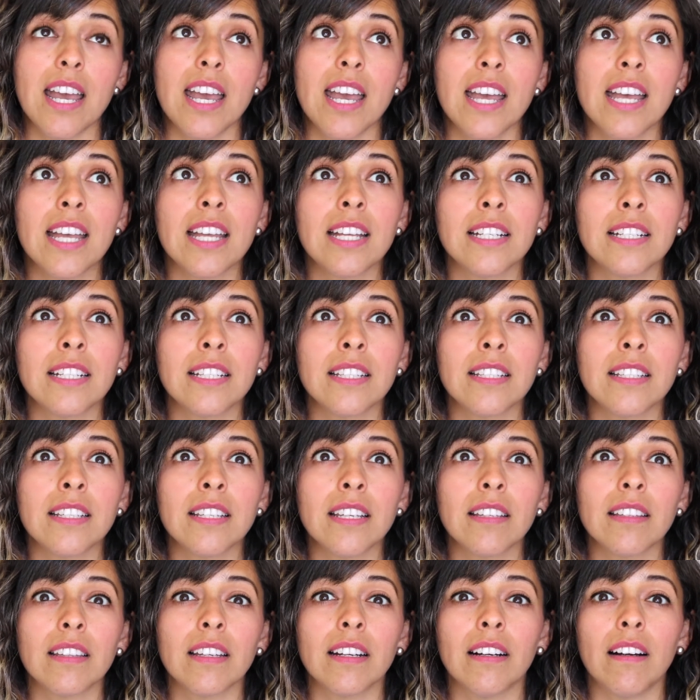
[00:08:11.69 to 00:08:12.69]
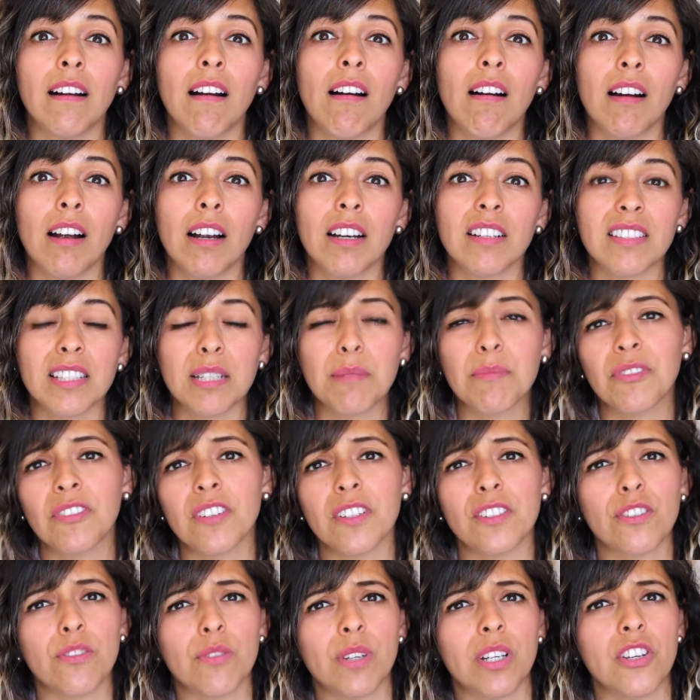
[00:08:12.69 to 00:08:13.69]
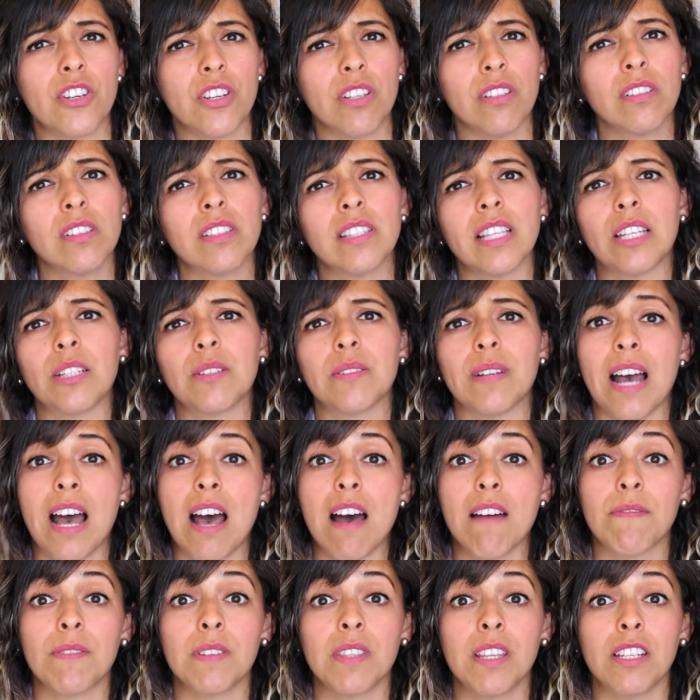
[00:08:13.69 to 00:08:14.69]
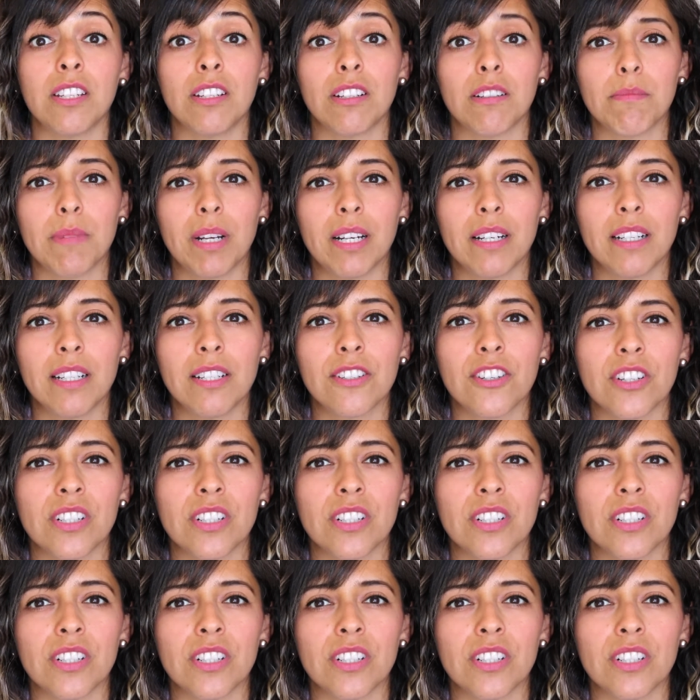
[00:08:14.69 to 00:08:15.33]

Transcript: and there are some frustrations that you have within your marriage.